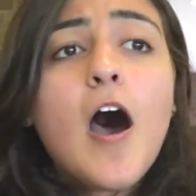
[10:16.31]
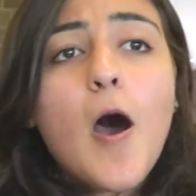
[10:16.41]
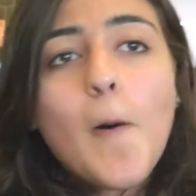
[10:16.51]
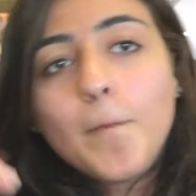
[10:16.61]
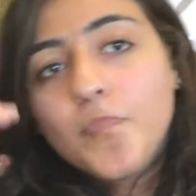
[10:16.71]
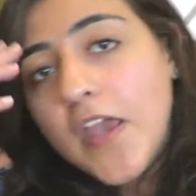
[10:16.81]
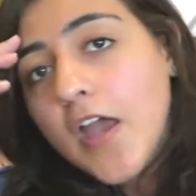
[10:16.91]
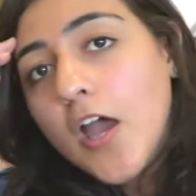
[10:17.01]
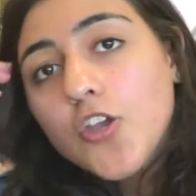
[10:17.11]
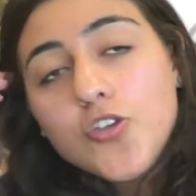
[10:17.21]

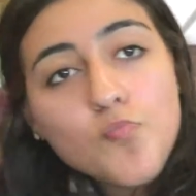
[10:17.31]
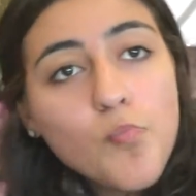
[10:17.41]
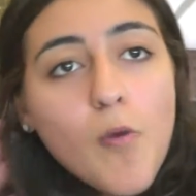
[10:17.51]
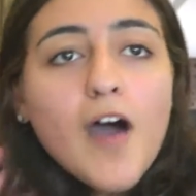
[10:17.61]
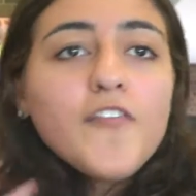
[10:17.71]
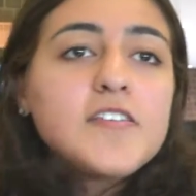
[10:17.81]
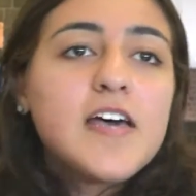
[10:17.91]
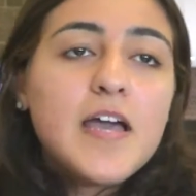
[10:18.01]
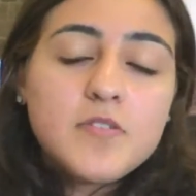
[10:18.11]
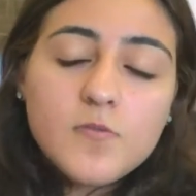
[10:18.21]

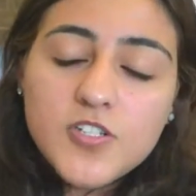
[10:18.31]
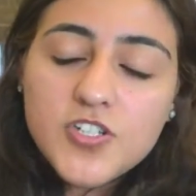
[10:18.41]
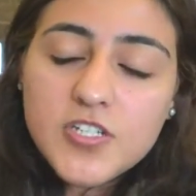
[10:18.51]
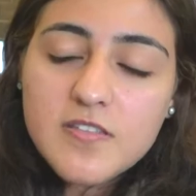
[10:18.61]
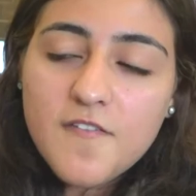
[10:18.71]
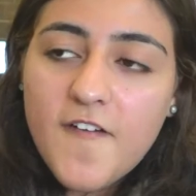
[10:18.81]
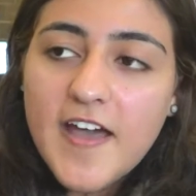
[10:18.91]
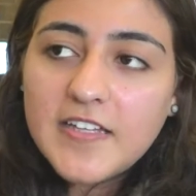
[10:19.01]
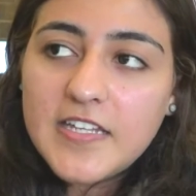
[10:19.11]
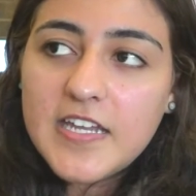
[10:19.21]
Oftentimes it was just the
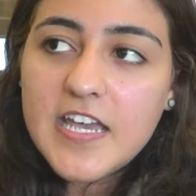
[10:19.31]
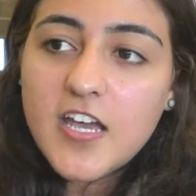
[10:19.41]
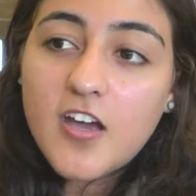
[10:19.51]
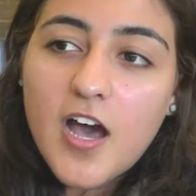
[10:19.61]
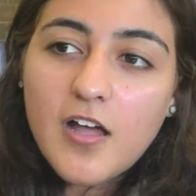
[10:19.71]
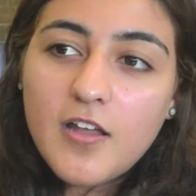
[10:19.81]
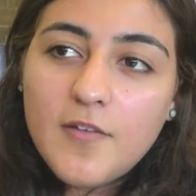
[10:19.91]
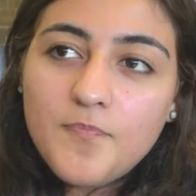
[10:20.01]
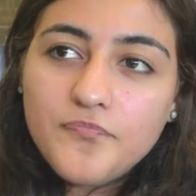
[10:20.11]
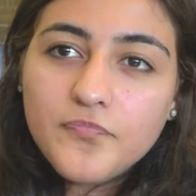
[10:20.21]
fact that
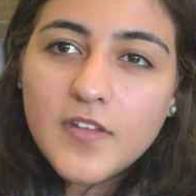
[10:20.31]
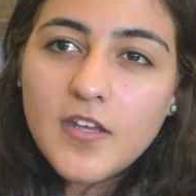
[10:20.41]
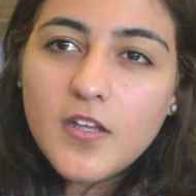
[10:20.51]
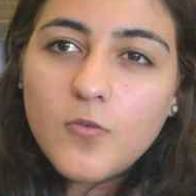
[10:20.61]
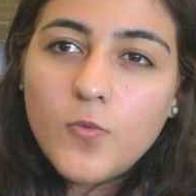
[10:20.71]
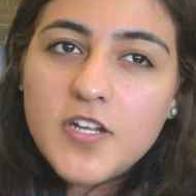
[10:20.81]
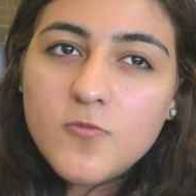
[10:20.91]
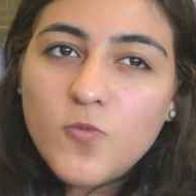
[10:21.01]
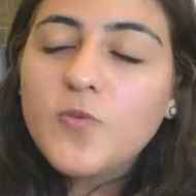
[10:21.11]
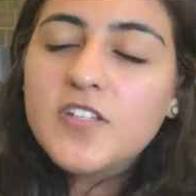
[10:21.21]

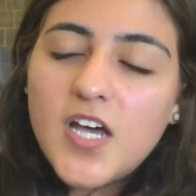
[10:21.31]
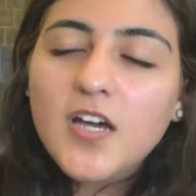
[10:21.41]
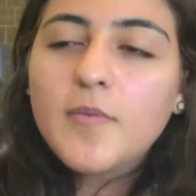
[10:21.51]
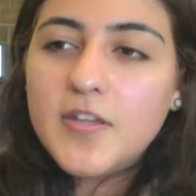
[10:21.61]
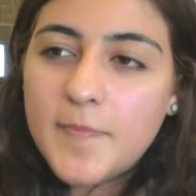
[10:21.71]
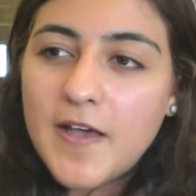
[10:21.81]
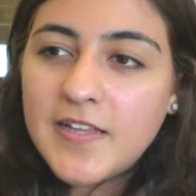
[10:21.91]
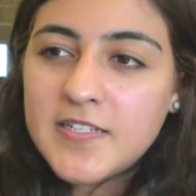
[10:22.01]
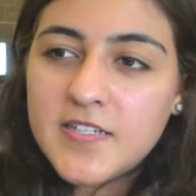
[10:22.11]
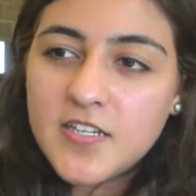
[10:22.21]
when we talk about the
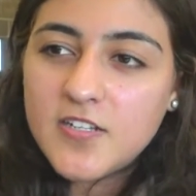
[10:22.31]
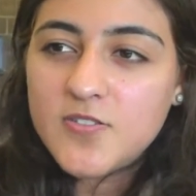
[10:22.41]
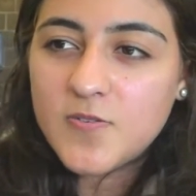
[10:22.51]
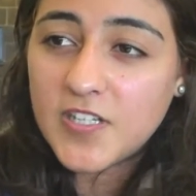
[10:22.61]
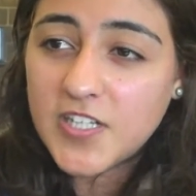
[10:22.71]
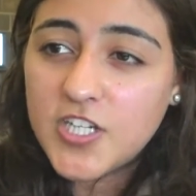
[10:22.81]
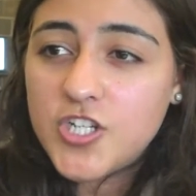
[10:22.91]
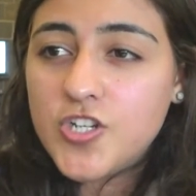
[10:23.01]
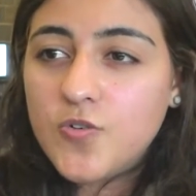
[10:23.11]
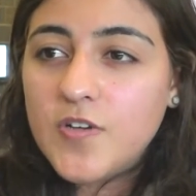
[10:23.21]
Palestinian-Israeli
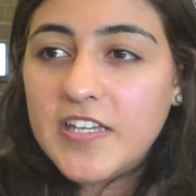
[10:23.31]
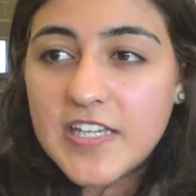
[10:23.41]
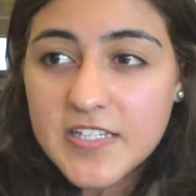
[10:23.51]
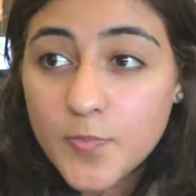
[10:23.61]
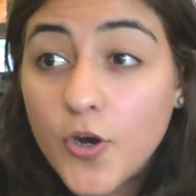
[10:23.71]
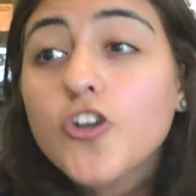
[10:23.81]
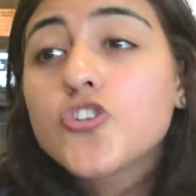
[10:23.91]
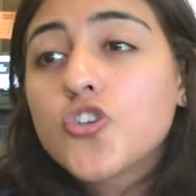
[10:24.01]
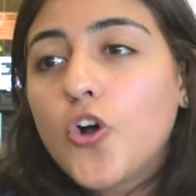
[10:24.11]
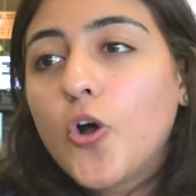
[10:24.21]
issue, it gets
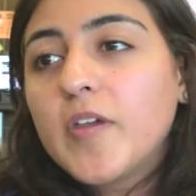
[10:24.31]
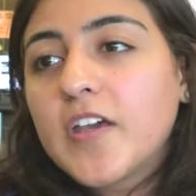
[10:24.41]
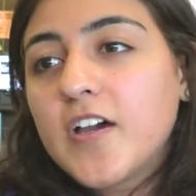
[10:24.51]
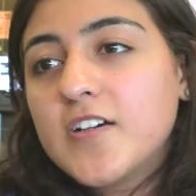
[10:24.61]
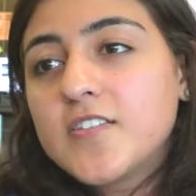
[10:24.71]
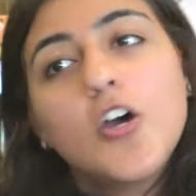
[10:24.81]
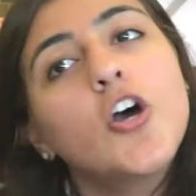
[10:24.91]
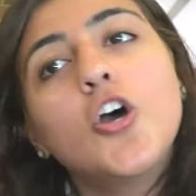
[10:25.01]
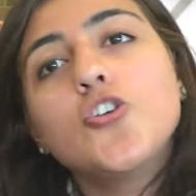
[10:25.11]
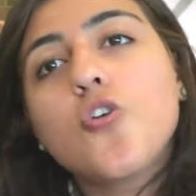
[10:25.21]
personal because
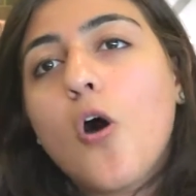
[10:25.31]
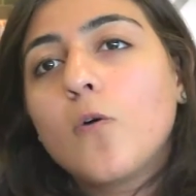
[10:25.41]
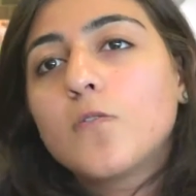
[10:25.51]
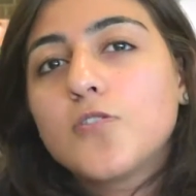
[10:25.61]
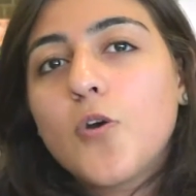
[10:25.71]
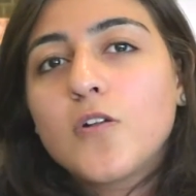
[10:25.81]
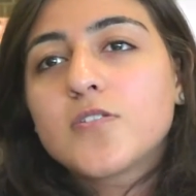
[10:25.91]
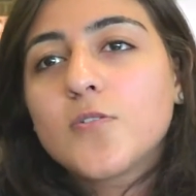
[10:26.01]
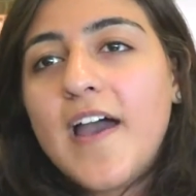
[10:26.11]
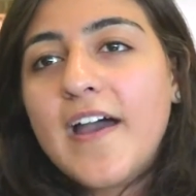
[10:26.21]
you
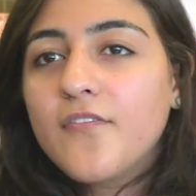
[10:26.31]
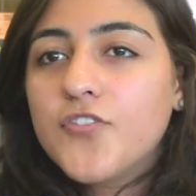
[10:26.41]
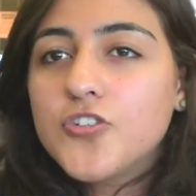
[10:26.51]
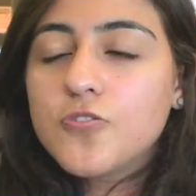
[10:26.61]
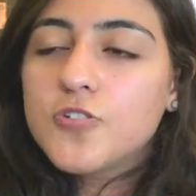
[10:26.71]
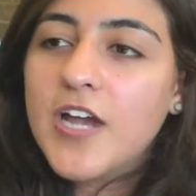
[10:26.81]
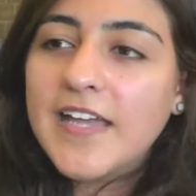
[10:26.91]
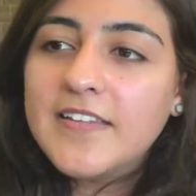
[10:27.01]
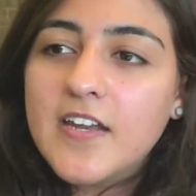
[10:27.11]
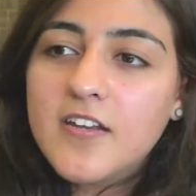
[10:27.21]
also have the Jewish
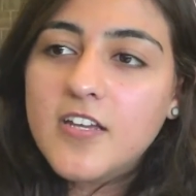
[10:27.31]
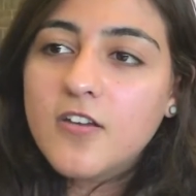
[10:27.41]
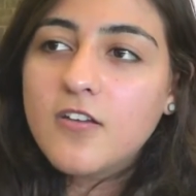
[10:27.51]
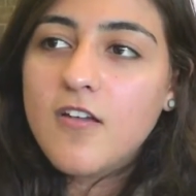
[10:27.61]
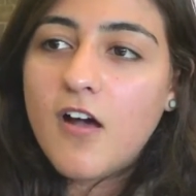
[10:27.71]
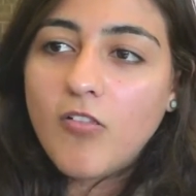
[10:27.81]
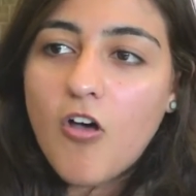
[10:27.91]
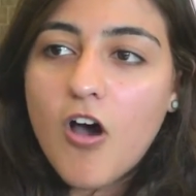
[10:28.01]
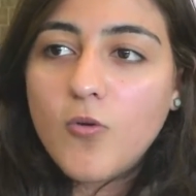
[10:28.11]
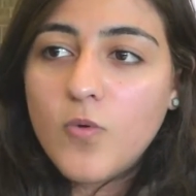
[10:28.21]
identity
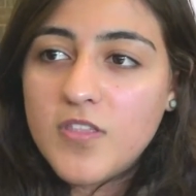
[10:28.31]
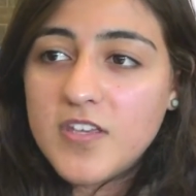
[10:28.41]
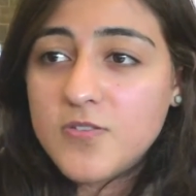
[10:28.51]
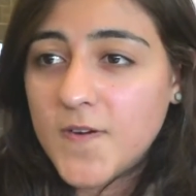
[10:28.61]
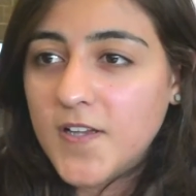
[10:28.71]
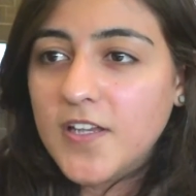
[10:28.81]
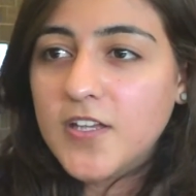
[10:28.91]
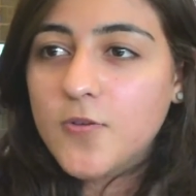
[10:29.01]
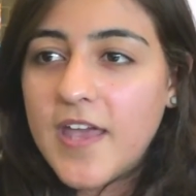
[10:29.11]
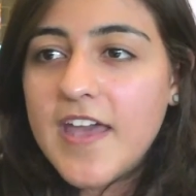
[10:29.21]
along with Israel.
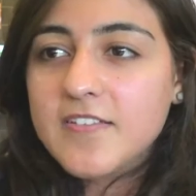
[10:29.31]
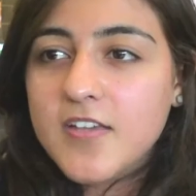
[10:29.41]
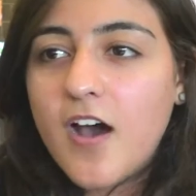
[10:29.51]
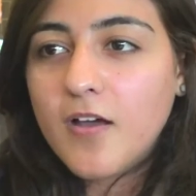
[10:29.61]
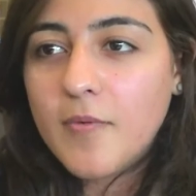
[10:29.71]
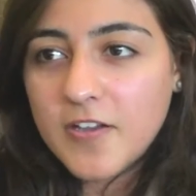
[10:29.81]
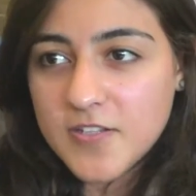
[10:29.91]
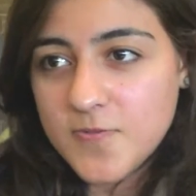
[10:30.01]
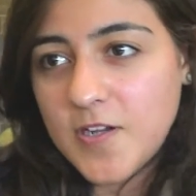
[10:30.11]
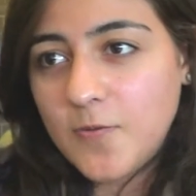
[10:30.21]
Like, you can't talk about
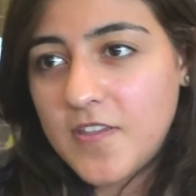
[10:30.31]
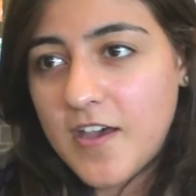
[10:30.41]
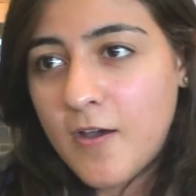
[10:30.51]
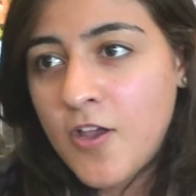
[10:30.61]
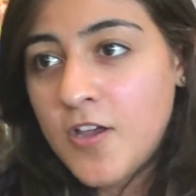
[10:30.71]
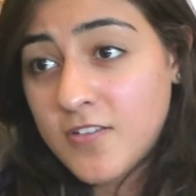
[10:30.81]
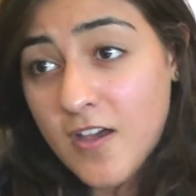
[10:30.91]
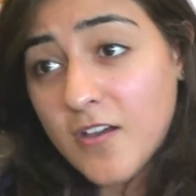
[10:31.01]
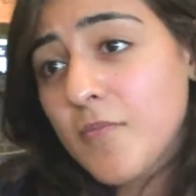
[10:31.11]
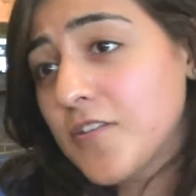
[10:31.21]
Israel without
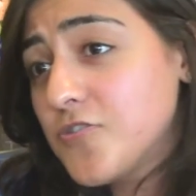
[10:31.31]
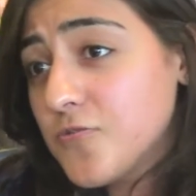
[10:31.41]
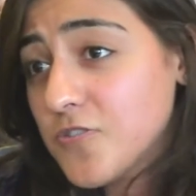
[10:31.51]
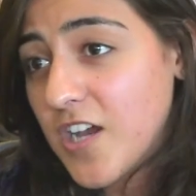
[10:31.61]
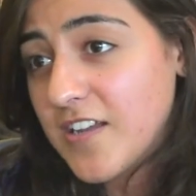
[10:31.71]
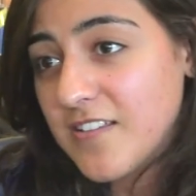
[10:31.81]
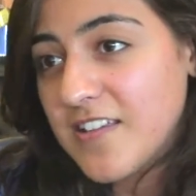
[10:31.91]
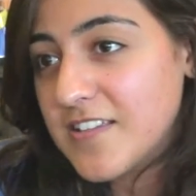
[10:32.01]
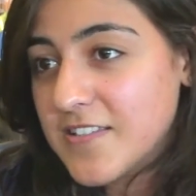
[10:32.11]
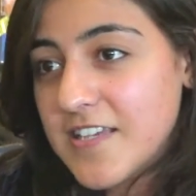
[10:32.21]
talking about the Jewish
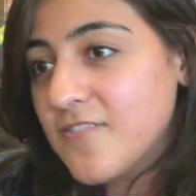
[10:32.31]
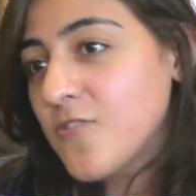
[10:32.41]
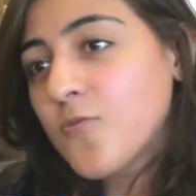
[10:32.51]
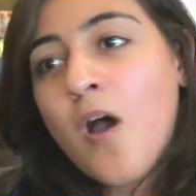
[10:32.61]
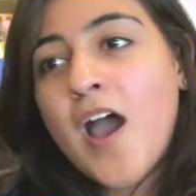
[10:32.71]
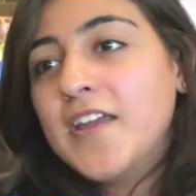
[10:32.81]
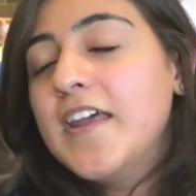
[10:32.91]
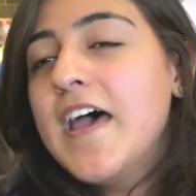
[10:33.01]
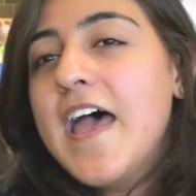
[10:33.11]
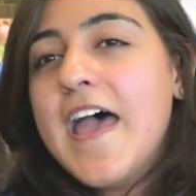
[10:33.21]
identity. It's intertwined.
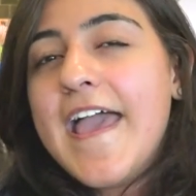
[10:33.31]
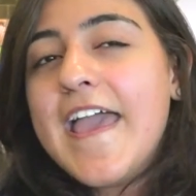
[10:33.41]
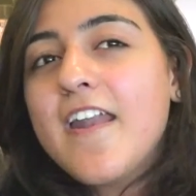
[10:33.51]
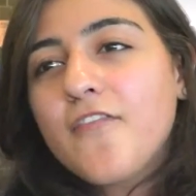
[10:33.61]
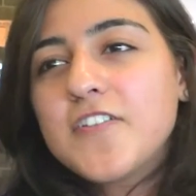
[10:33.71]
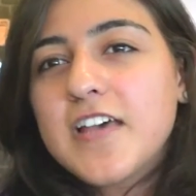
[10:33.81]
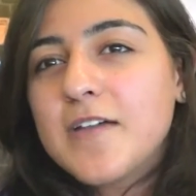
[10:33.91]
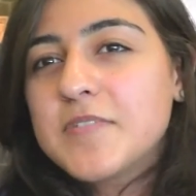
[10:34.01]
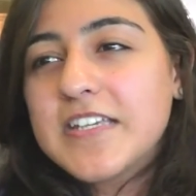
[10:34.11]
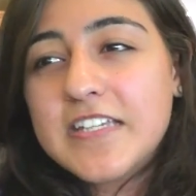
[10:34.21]
And
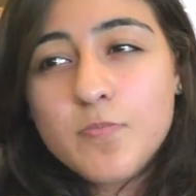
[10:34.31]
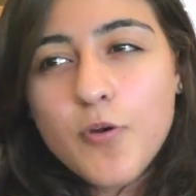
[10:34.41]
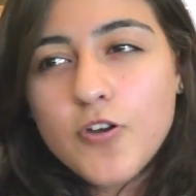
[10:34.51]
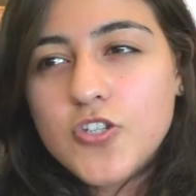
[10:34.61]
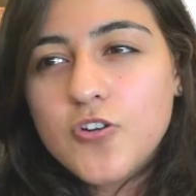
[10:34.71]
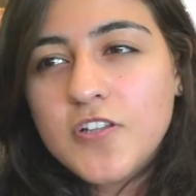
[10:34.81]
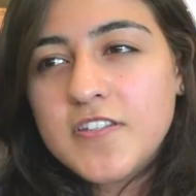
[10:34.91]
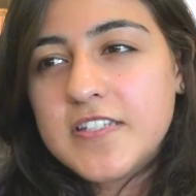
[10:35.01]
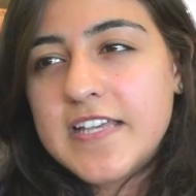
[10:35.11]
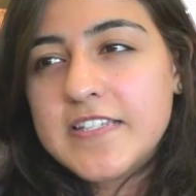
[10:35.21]
oftentimes it gets personal in
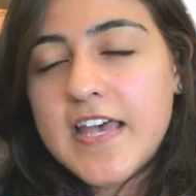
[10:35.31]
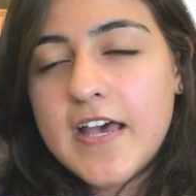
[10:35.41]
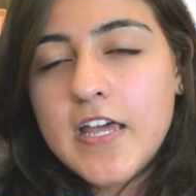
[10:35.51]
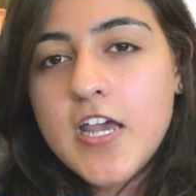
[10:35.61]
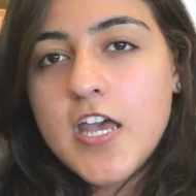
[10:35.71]
the sense that